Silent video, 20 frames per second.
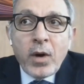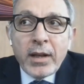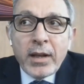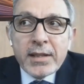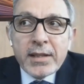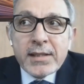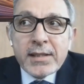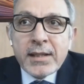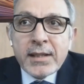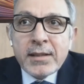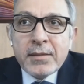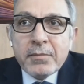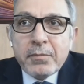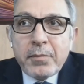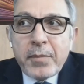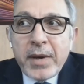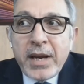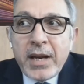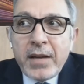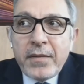Well, it's a
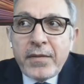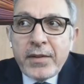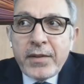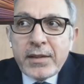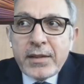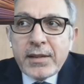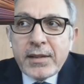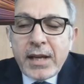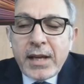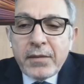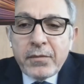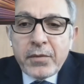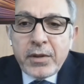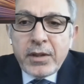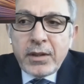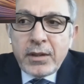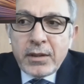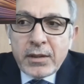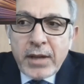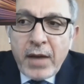benefit that
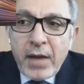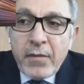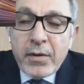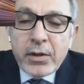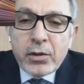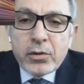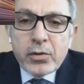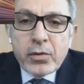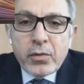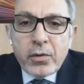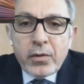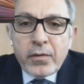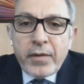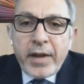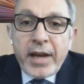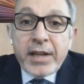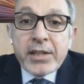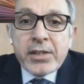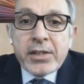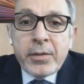will have a sort
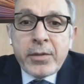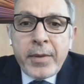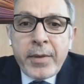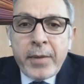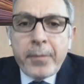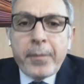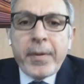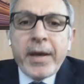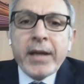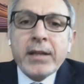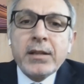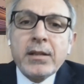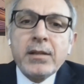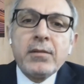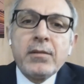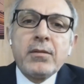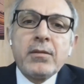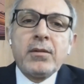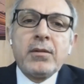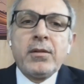of extreme impact
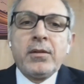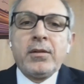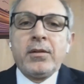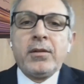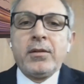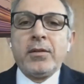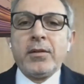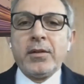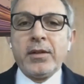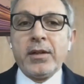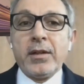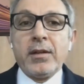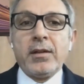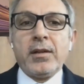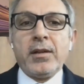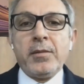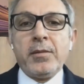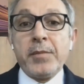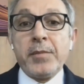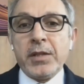
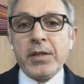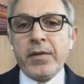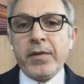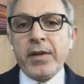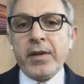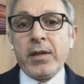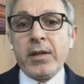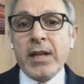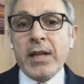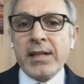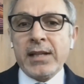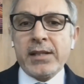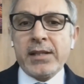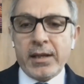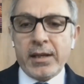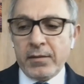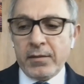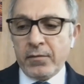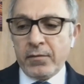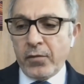in between,
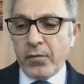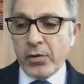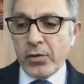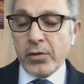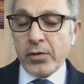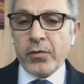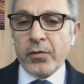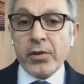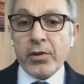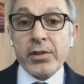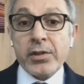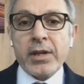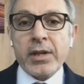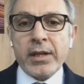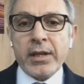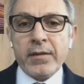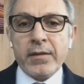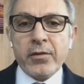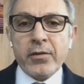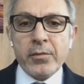let's say, first of all,
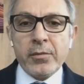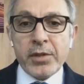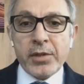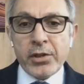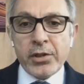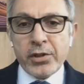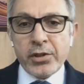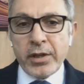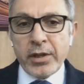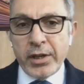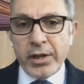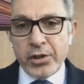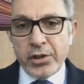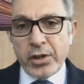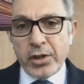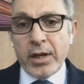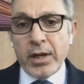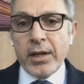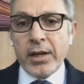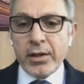starting from Central
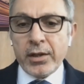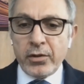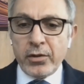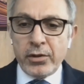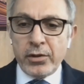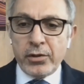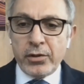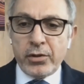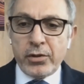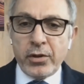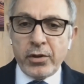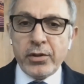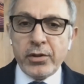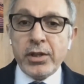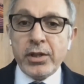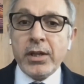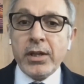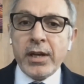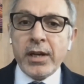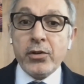Asia, including
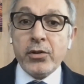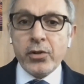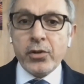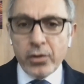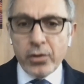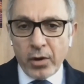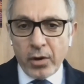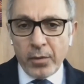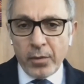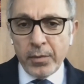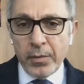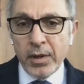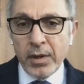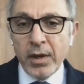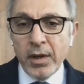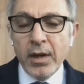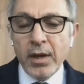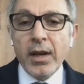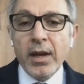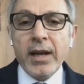Turkey and Europe.
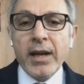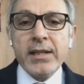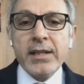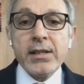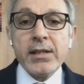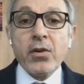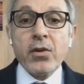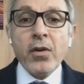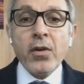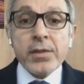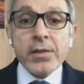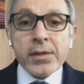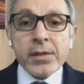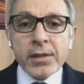It's a